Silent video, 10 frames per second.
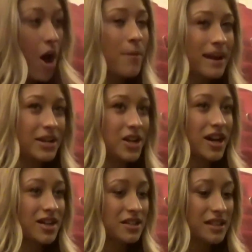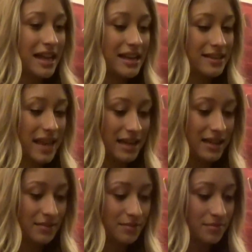but I try not to let it like
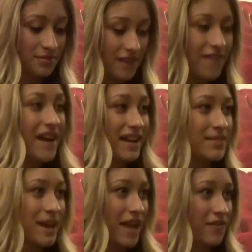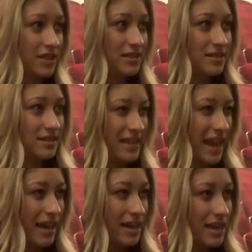affect my
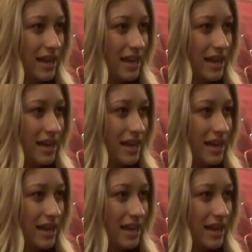everyday.